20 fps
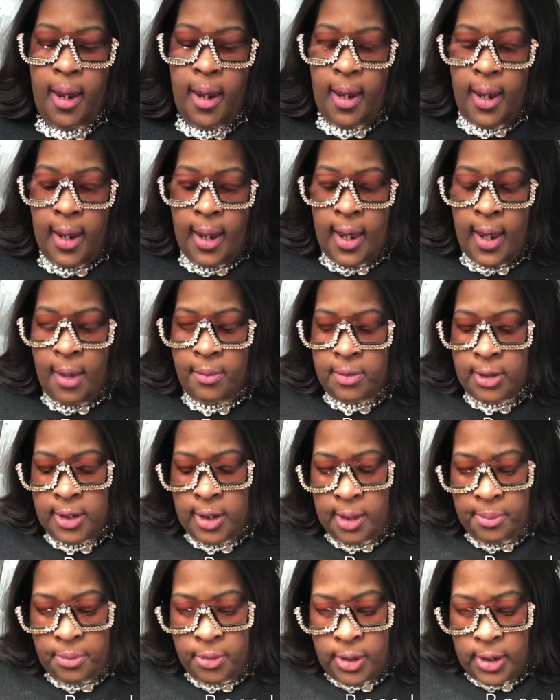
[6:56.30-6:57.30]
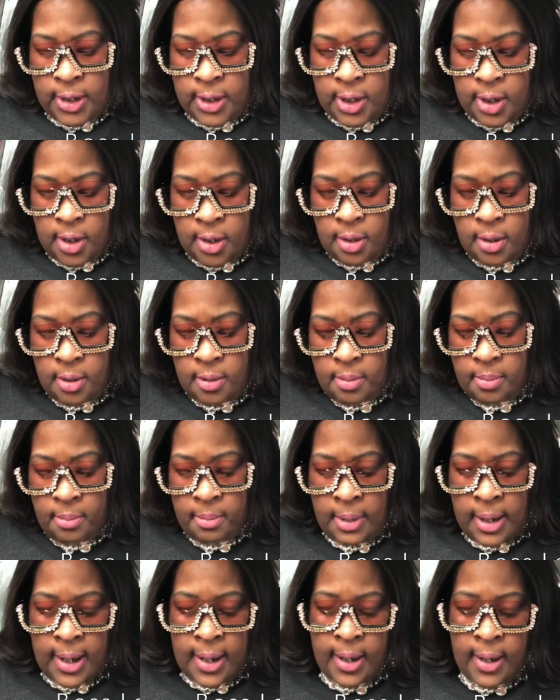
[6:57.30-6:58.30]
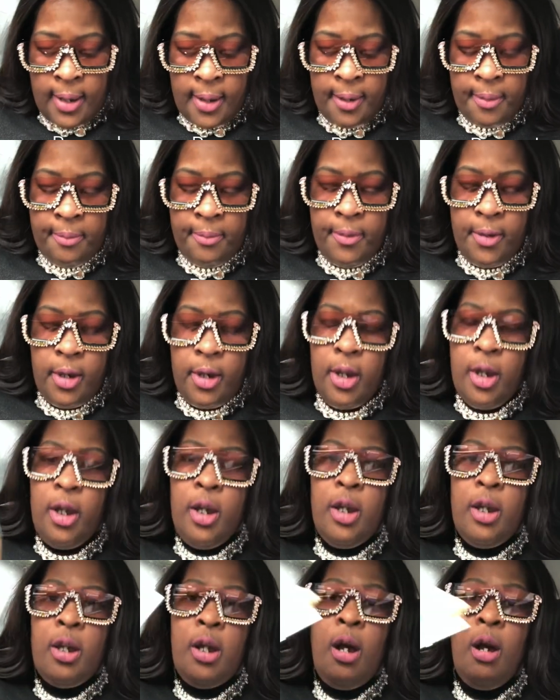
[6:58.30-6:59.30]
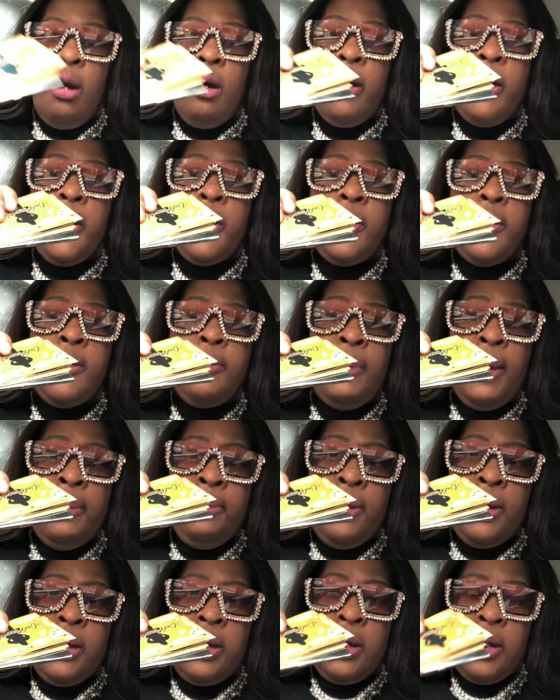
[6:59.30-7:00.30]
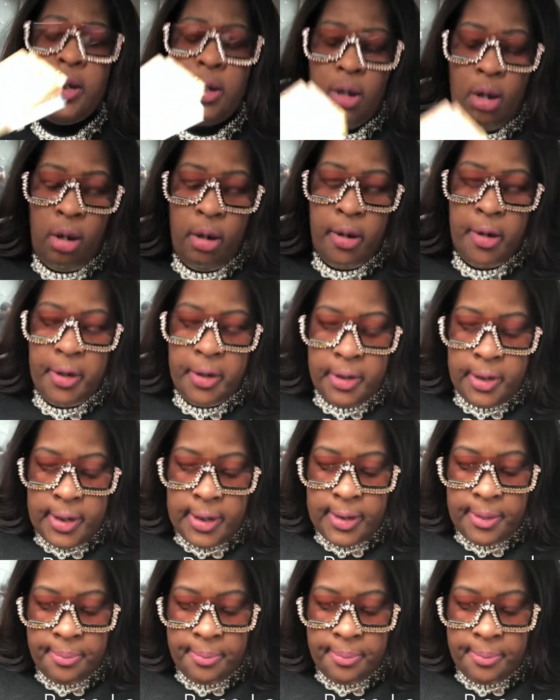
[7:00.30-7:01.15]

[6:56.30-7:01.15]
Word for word: I was able to get my cards my business cards